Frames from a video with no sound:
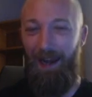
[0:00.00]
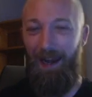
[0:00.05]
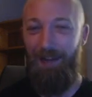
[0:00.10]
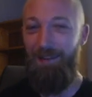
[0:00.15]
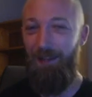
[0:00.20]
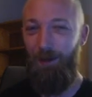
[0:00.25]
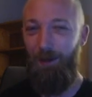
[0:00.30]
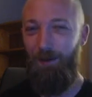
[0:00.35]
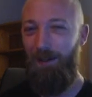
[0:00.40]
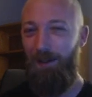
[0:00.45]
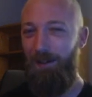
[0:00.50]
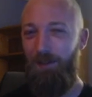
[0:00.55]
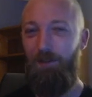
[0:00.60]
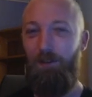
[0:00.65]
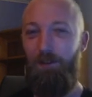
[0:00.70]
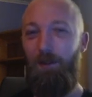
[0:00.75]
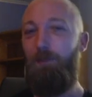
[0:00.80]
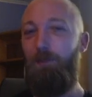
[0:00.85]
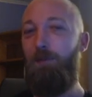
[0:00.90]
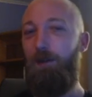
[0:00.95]
and there is
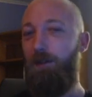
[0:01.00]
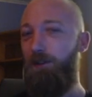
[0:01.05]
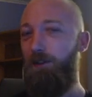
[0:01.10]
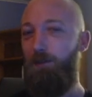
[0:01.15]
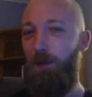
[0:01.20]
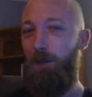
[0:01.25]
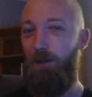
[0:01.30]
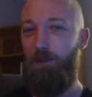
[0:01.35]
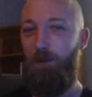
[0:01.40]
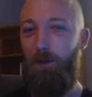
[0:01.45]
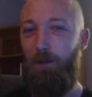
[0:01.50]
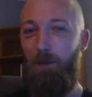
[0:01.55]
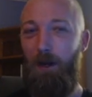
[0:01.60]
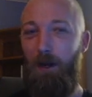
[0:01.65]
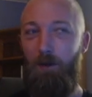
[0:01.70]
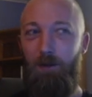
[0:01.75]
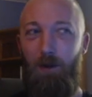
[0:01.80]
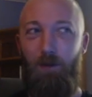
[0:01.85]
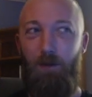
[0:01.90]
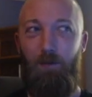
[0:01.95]
something special
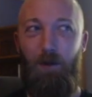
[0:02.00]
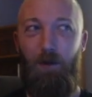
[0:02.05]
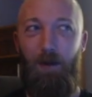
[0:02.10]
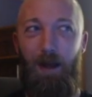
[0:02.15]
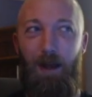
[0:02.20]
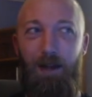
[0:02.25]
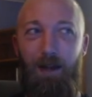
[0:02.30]
about Nova.